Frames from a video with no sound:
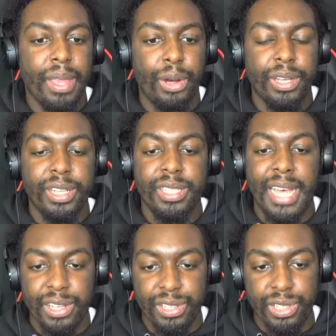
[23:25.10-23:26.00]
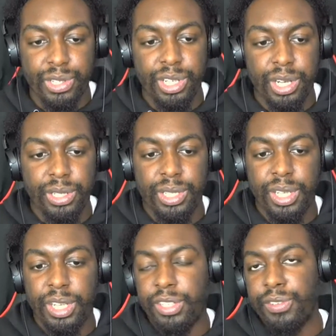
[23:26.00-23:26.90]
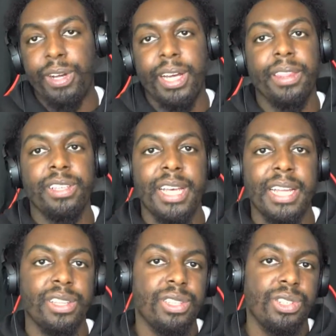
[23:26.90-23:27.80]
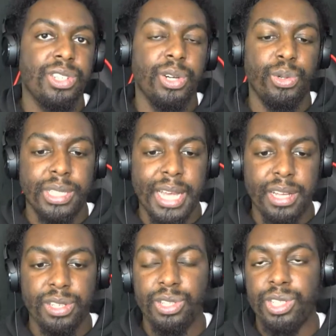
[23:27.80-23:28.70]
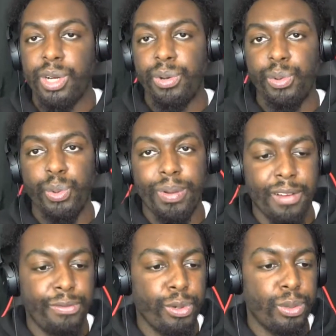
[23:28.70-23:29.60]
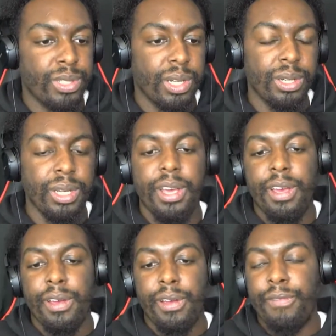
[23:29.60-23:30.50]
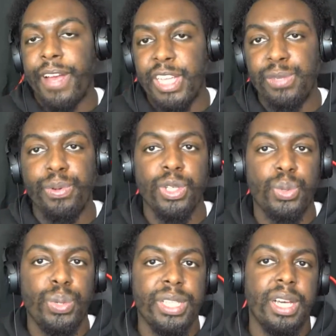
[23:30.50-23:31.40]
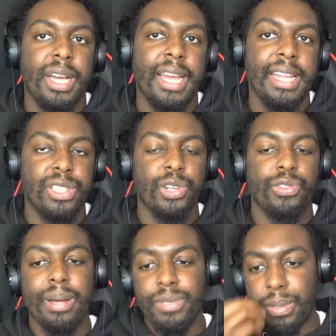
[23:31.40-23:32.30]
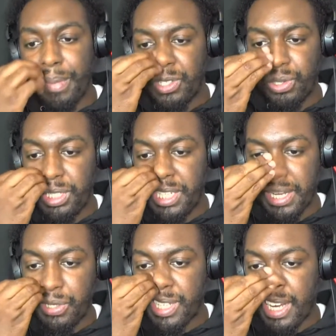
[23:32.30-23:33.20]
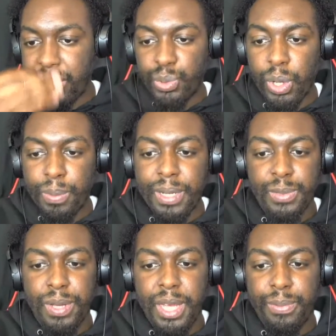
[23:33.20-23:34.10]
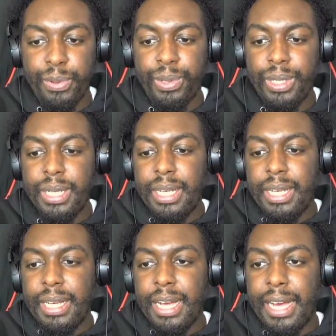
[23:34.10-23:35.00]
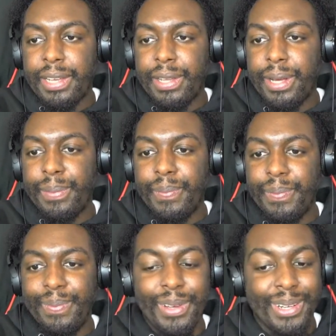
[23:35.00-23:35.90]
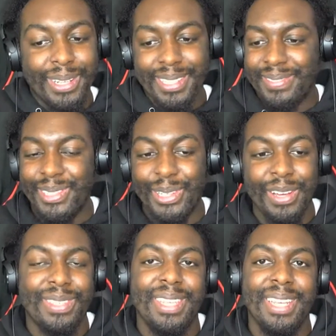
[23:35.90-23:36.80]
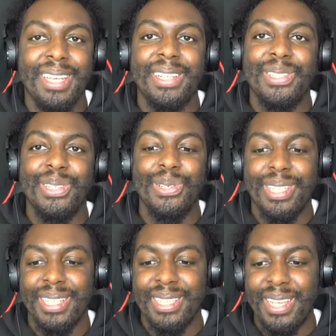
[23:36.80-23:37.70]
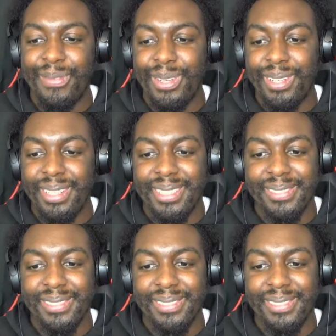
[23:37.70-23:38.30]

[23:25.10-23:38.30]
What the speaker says: on the Sanderson Show. So you can just find the Sanderson Show or Sanderson Show on all platforms. So Facebook, Twitter, Instagram. So make sure you check those out as well, please, people. And look, UFC 267